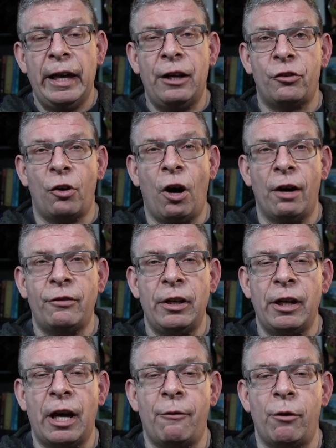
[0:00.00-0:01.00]
And it's
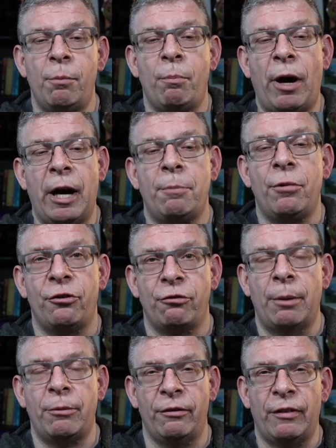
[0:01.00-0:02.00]
often governed by
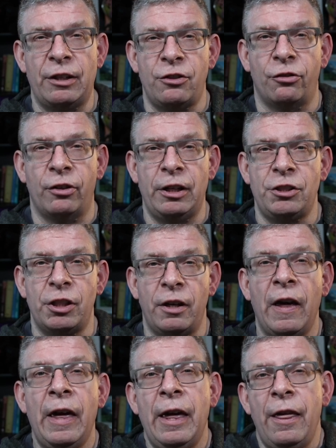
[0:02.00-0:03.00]
prescriptive legislation.
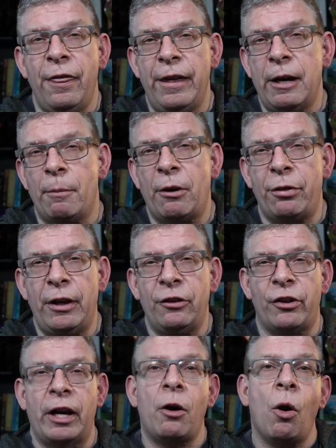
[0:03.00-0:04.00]
Think about
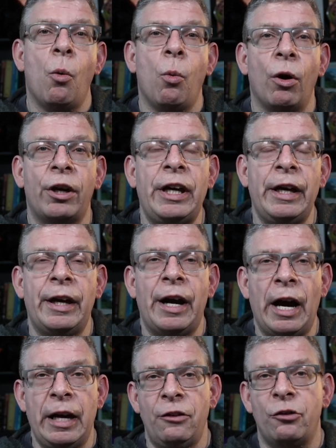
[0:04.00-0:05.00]
things like working at
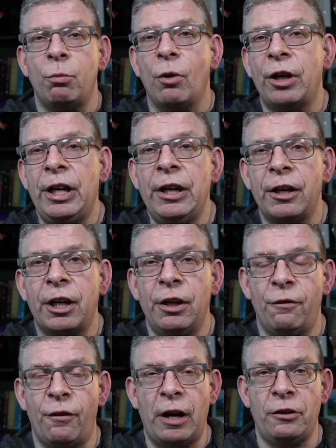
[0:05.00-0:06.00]
heights, working in
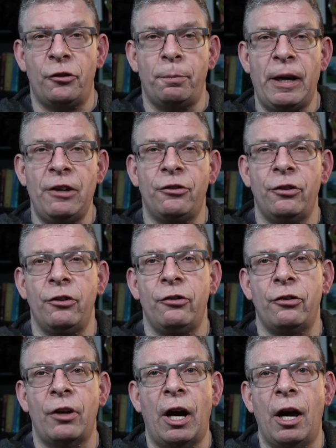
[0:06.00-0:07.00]
confined
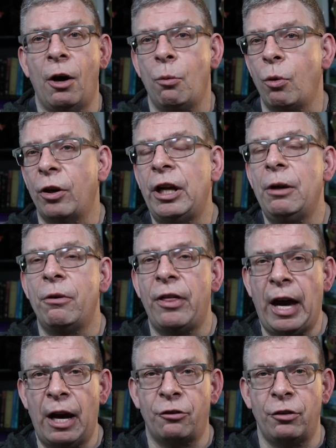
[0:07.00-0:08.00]
spaces, working
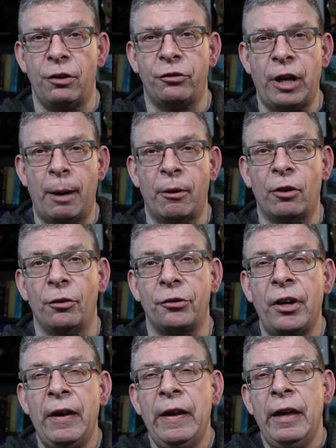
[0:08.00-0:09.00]
with hazardous
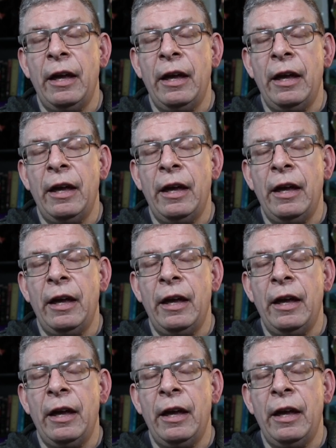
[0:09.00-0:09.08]
chemicals.